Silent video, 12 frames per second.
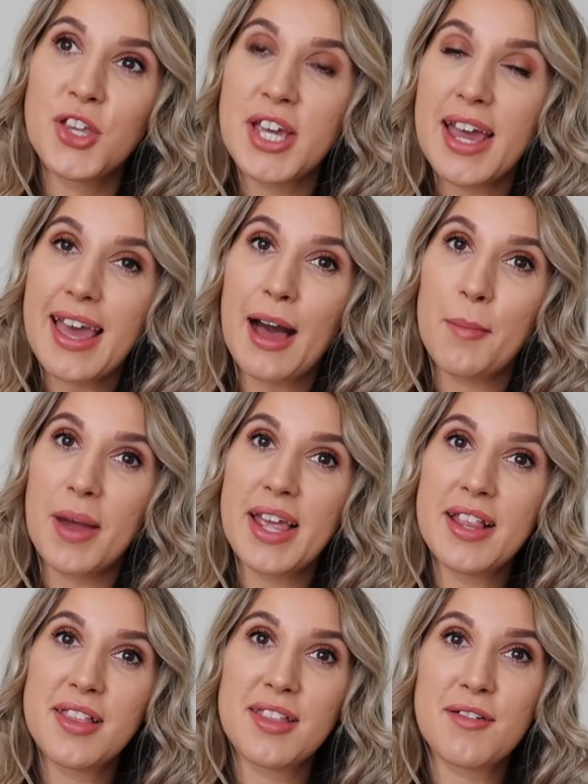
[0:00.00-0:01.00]
Check out my
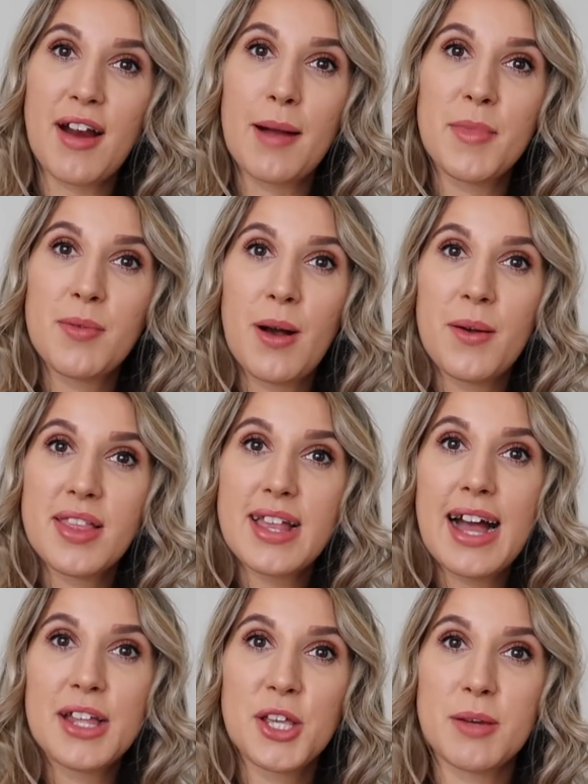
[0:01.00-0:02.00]
Instagram as well. It's
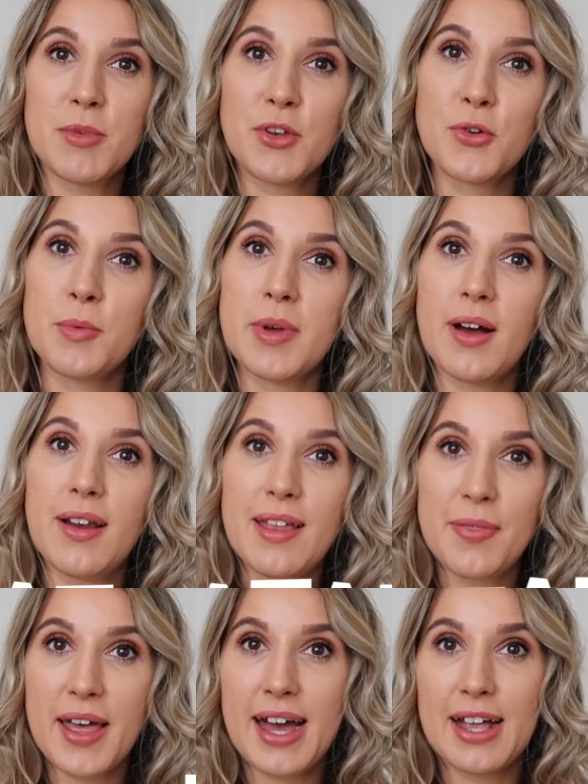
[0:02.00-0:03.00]
at Gemma Talbot. I'll
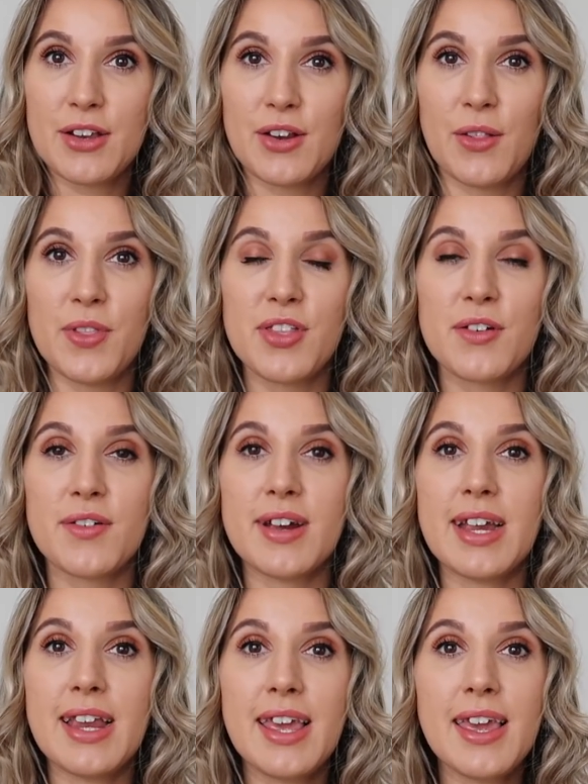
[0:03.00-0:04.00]
leave the handle on the
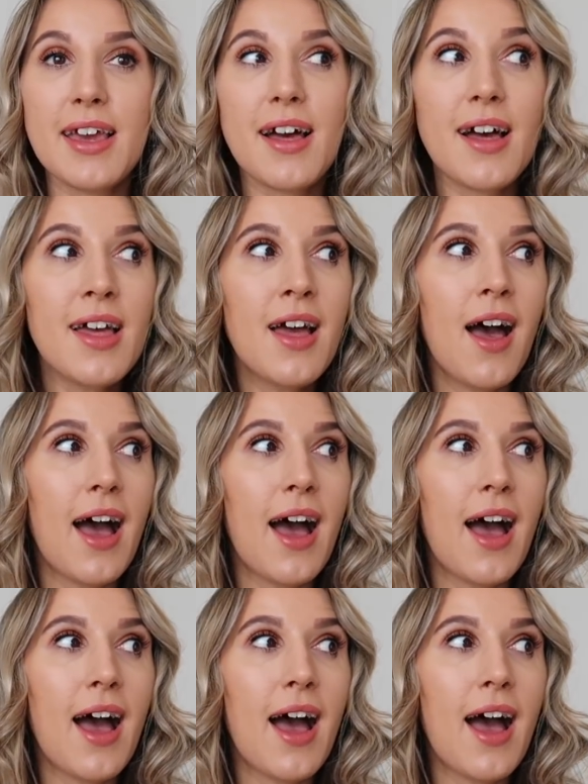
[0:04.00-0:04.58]
screen here.